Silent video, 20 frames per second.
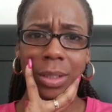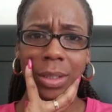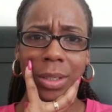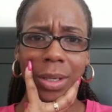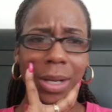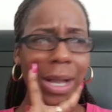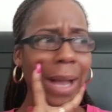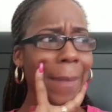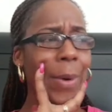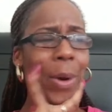
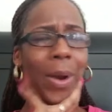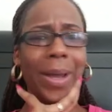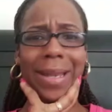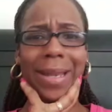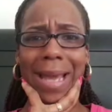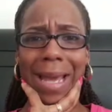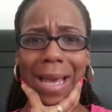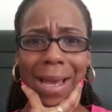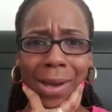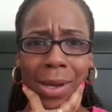come on
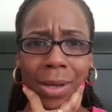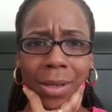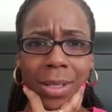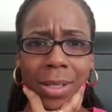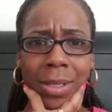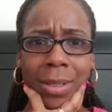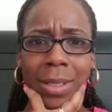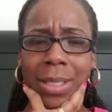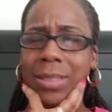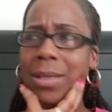now,
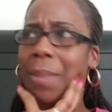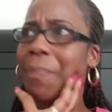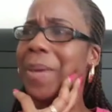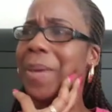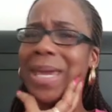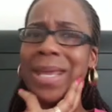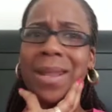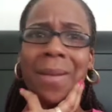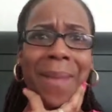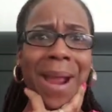to be
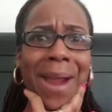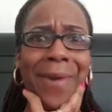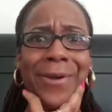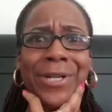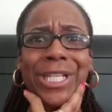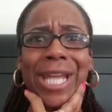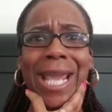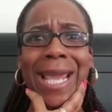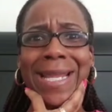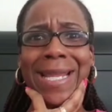in a marriage
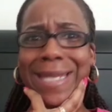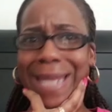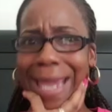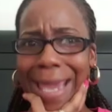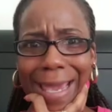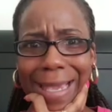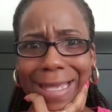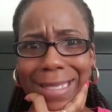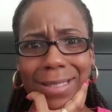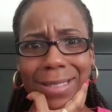eight
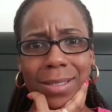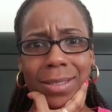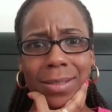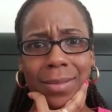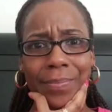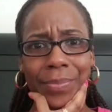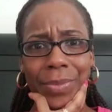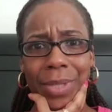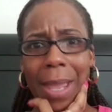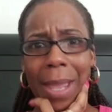years,
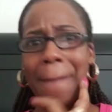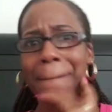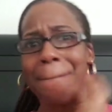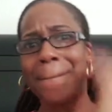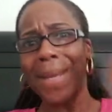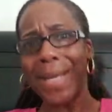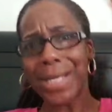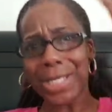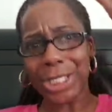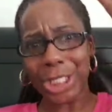
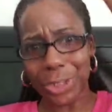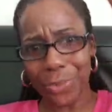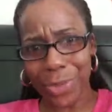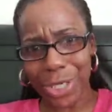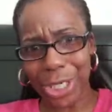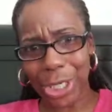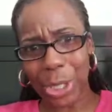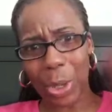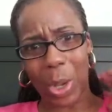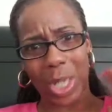ministering
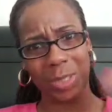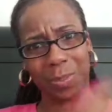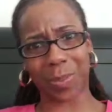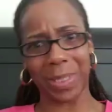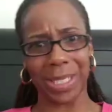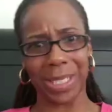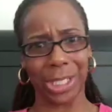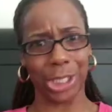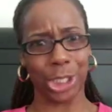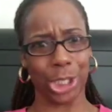the gospel
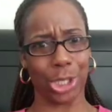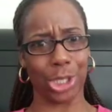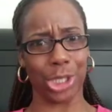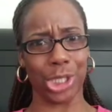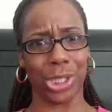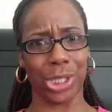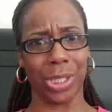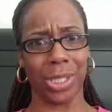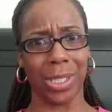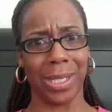in the
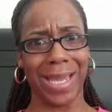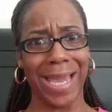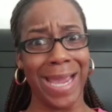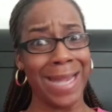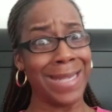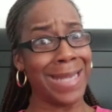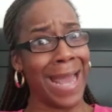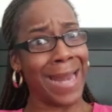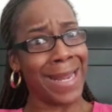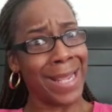church, and
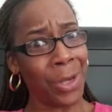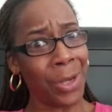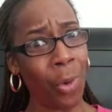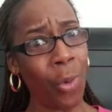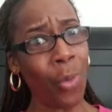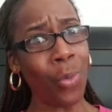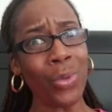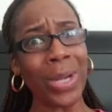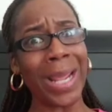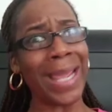that ain't
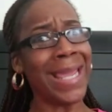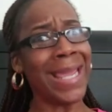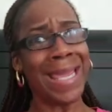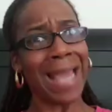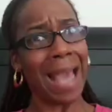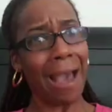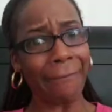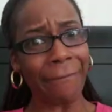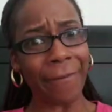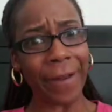who he
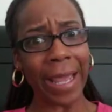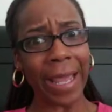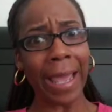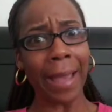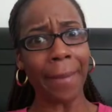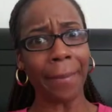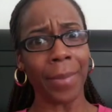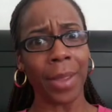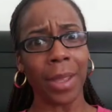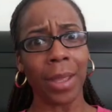have for them?
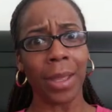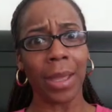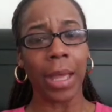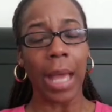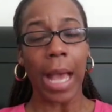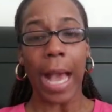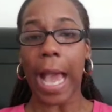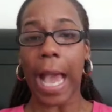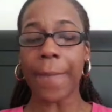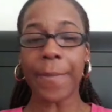
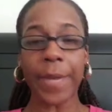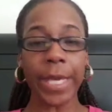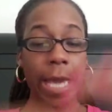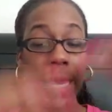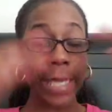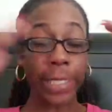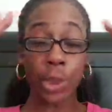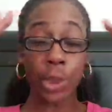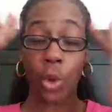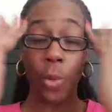I mean,
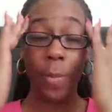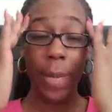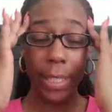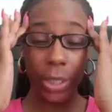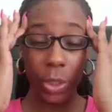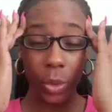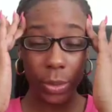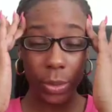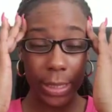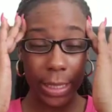it don't make
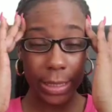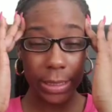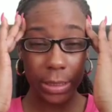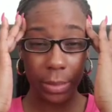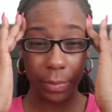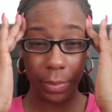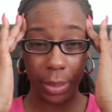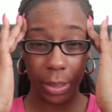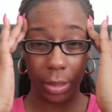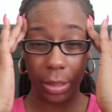no sense to
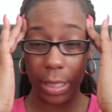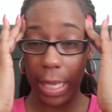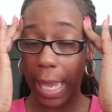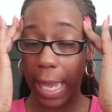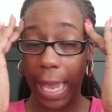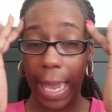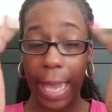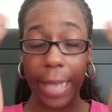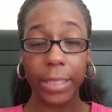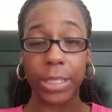me.
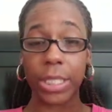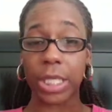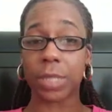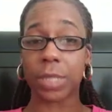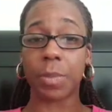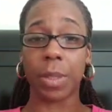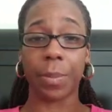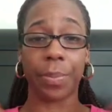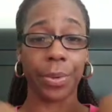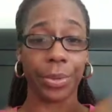Uh, it's just
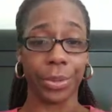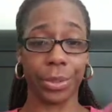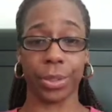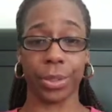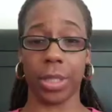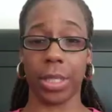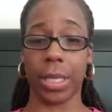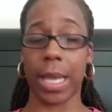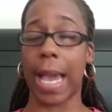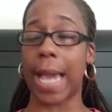me
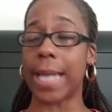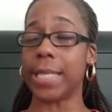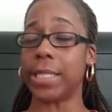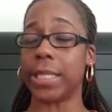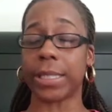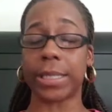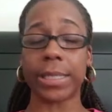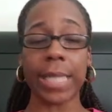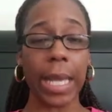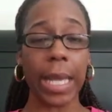personally. I
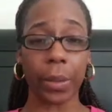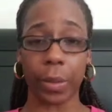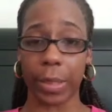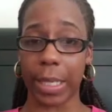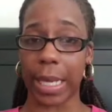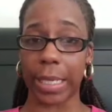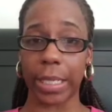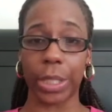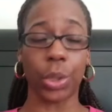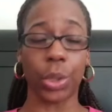just stand on
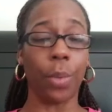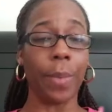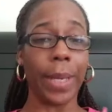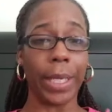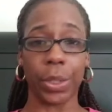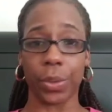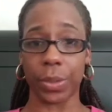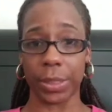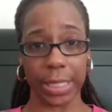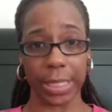that. It don't make
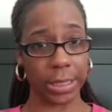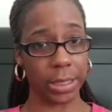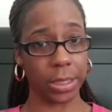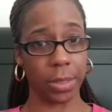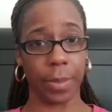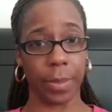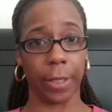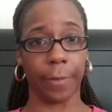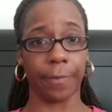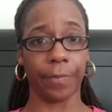no sense to
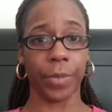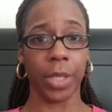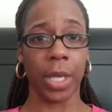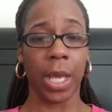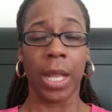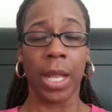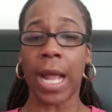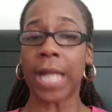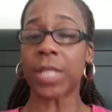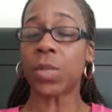me.
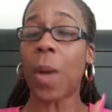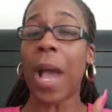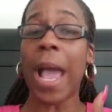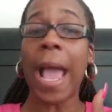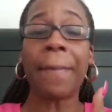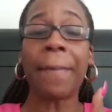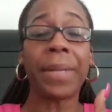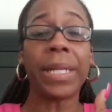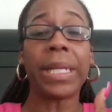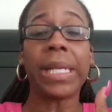That's why I
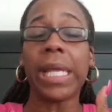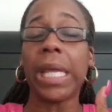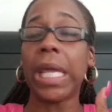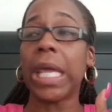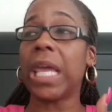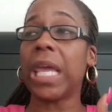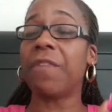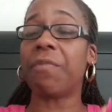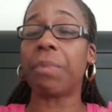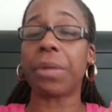
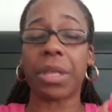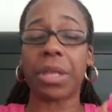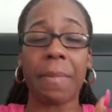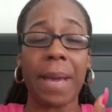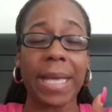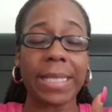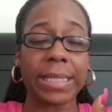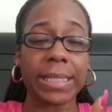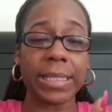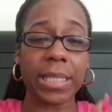believe within
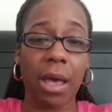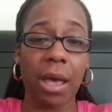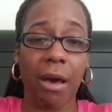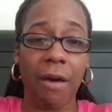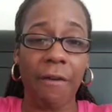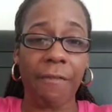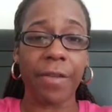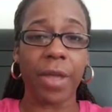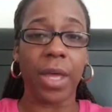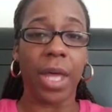
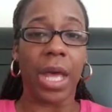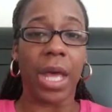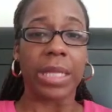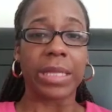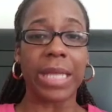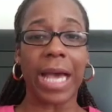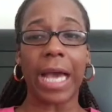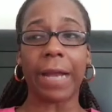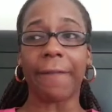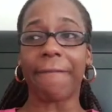myself
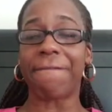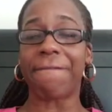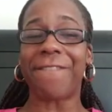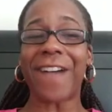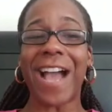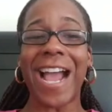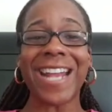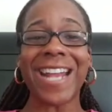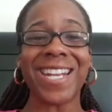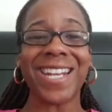that
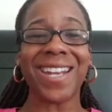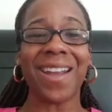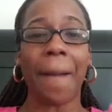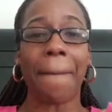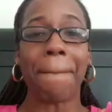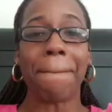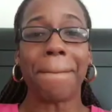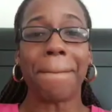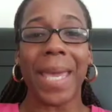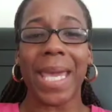finding a
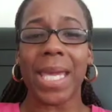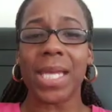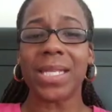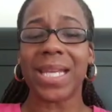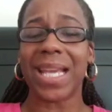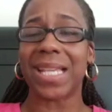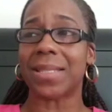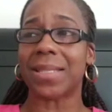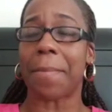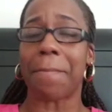mate
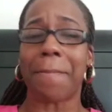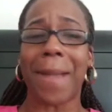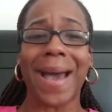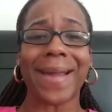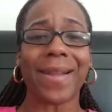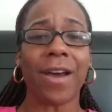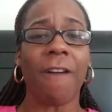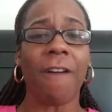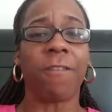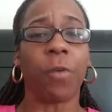is a
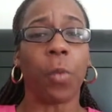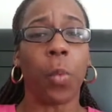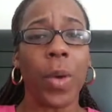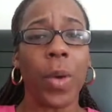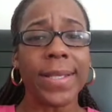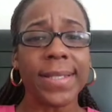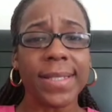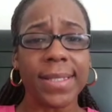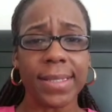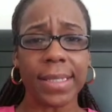matter of
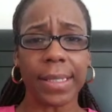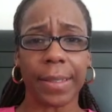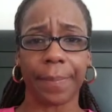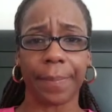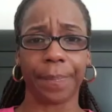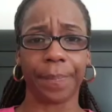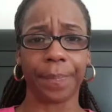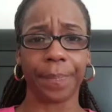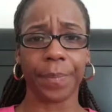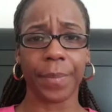wisdom.
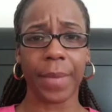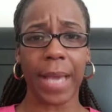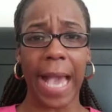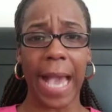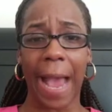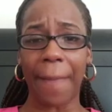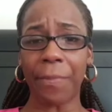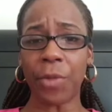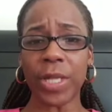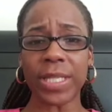
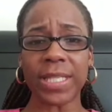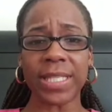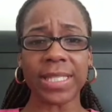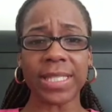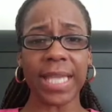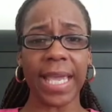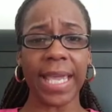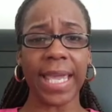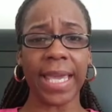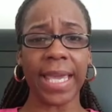I'm not
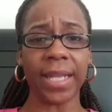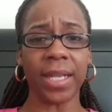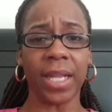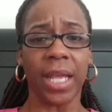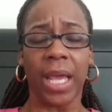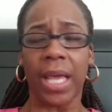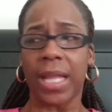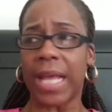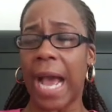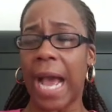saying
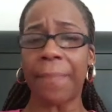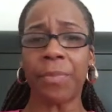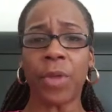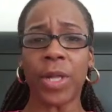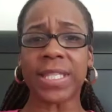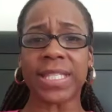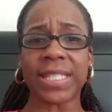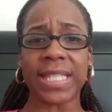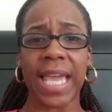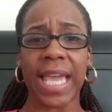I'm
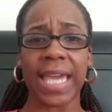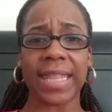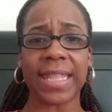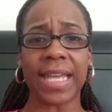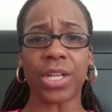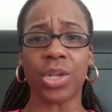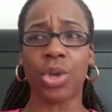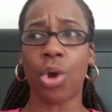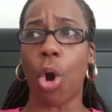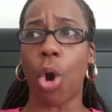not saying
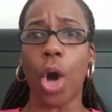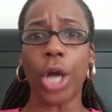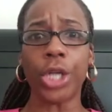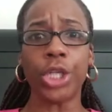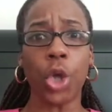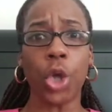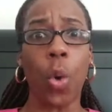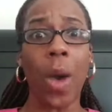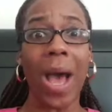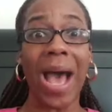that God
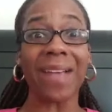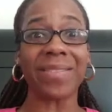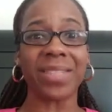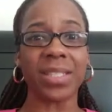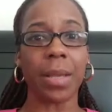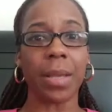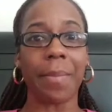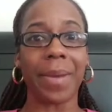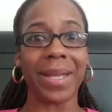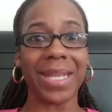don't have
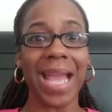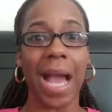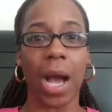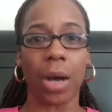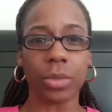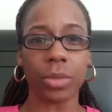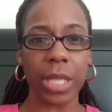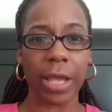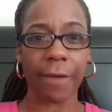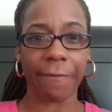somebody
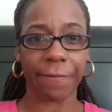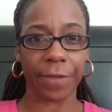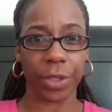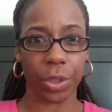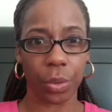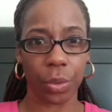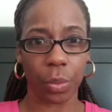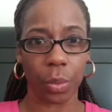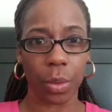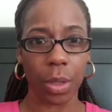out there for
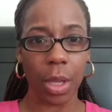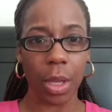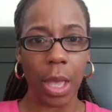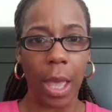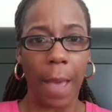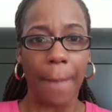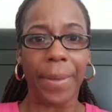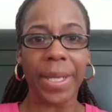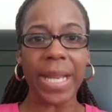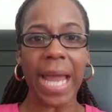you.
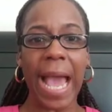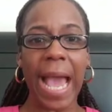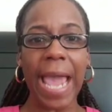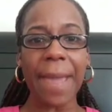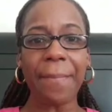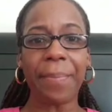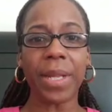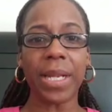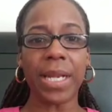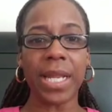But I
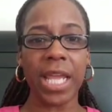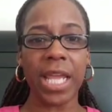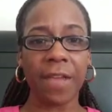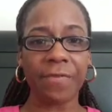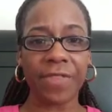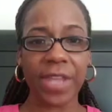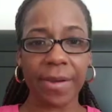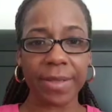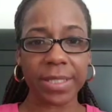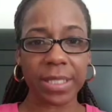believe
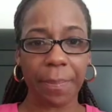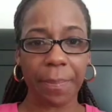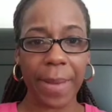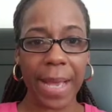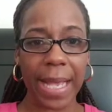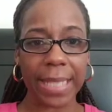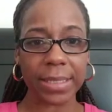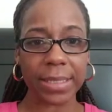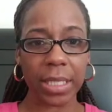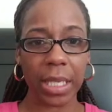there is a
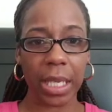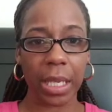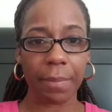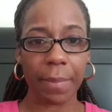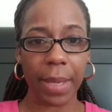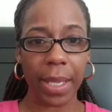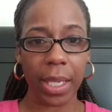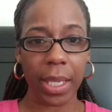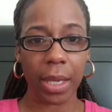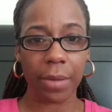pastor in
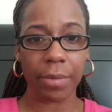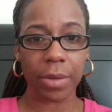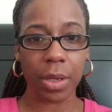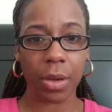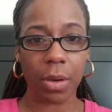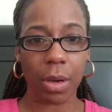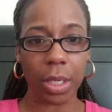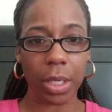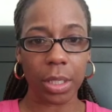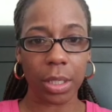my area
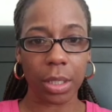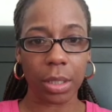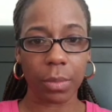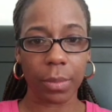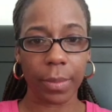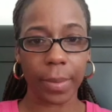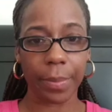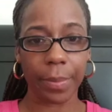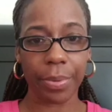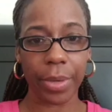got another
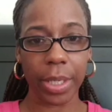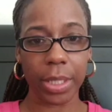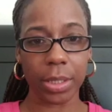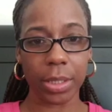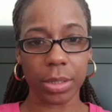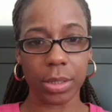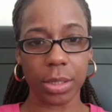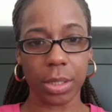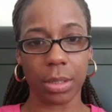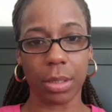woman
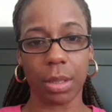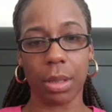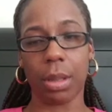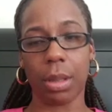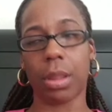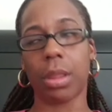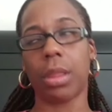pregnant. Oh.